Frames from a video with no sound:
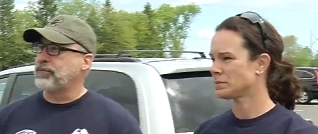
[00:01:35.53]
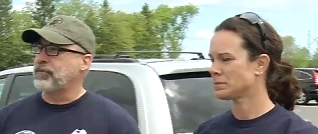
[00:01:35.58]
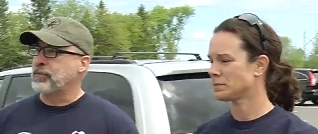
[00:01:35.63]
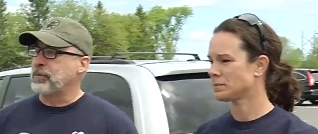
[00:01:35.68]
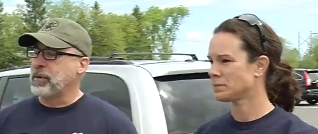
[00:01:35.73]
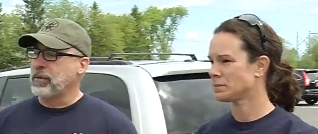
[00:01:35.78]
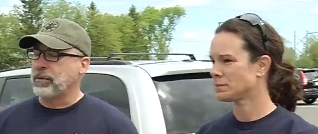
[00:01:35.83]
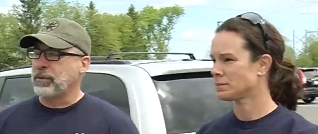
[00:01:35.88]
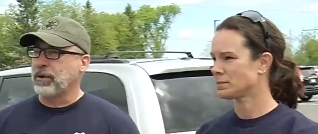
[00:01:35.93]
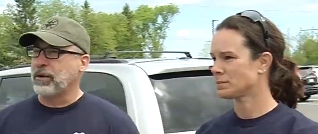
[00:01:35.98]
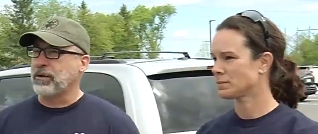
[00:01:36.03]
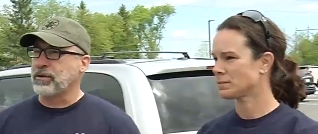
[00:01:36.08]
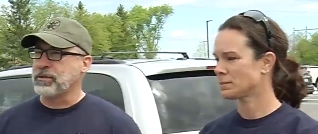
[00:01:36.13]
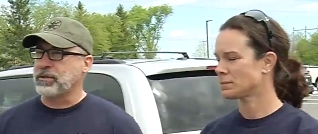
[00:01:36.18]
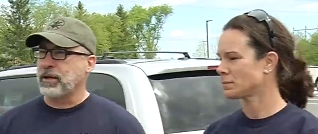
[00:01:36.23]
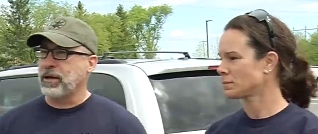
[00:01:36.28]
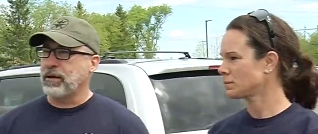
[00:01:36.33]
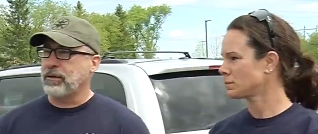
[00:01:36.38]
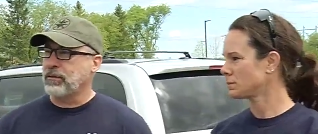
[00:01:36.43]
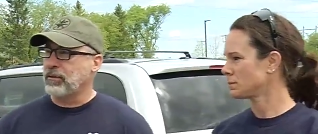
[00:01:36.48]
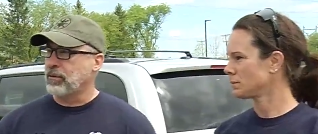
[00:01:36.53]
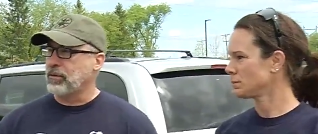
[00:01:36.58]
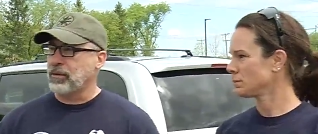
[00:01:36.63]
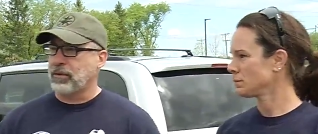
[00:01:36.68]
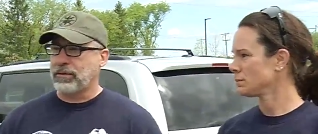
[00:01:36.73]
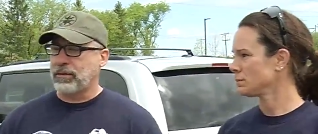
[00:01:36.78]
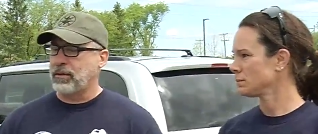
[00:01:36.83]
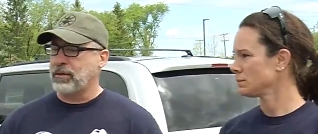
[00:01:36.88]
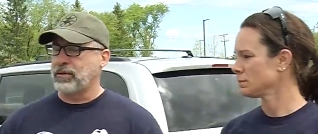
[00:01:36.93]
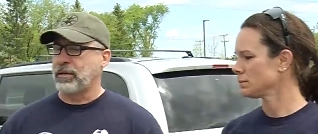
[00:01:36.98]
Speaker 1: for people to understand, you know,
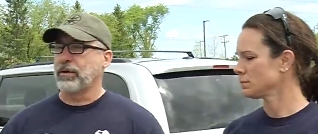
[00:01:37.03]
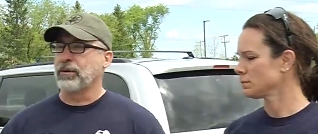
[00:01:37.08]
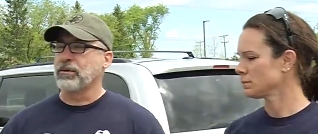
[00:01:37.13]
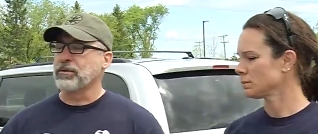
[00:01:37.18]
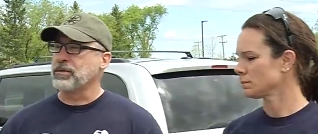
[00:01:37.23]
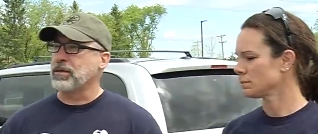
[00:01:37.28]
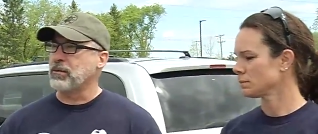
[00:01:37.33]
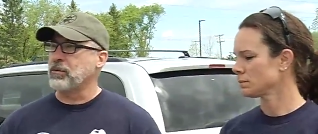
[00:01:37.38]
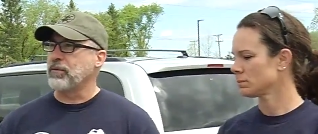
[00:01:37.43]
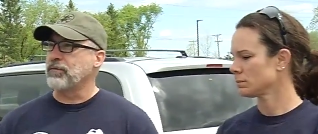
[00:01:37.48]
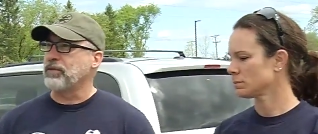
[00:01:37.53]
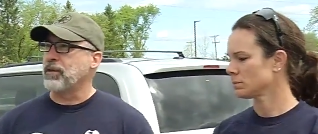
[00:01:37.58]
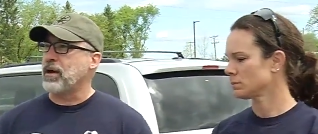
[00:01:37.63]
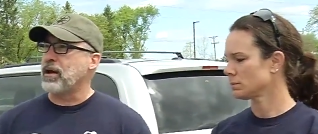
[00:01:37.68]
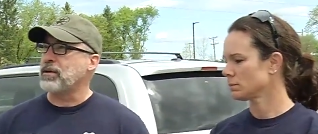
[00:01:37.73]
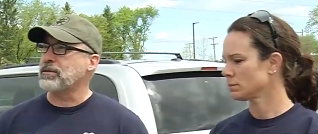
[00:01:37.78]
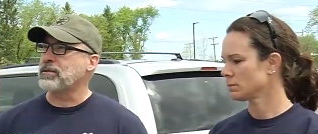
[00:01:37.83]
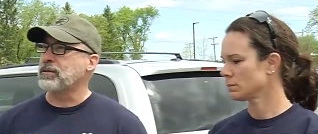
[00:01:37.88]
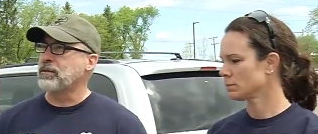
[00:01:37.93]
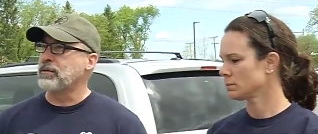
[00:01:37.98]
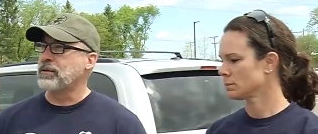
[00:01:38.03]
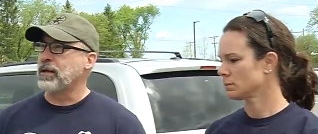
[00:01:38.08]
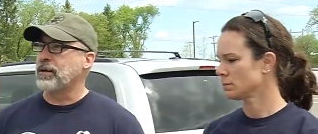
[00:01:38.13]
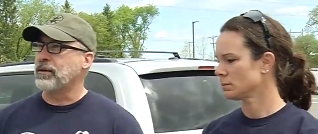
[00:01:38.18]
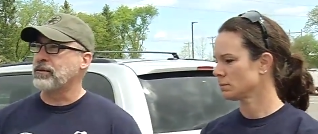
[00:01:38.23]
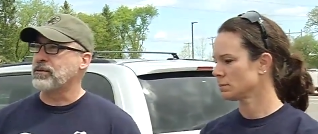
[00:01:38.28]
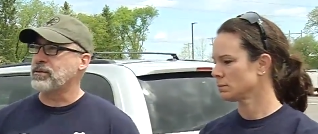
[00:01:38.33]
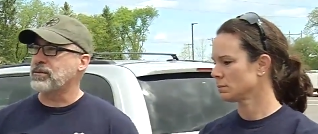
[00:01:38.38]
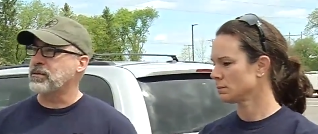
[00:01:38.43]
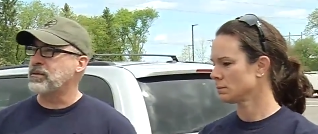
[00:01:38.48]
these, these heroes that we've lost and,
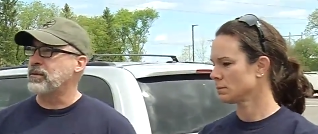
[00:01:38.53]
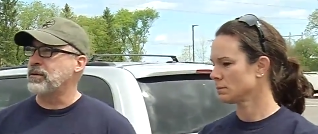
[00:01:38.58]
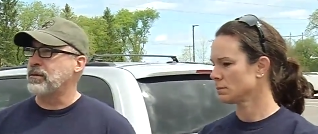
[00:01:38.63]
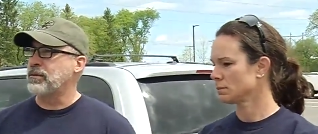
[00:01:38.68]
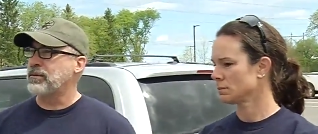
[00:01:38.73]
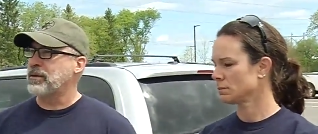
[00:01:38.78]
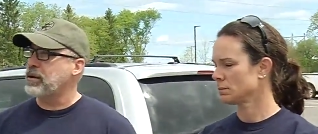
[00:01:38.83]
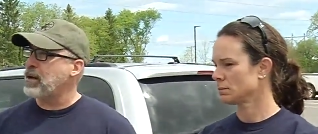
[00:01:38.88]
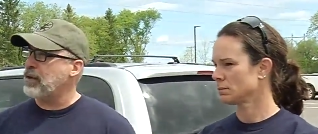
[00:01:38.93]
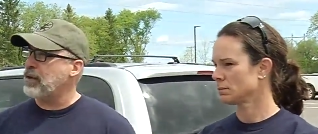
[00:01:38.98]
and, just to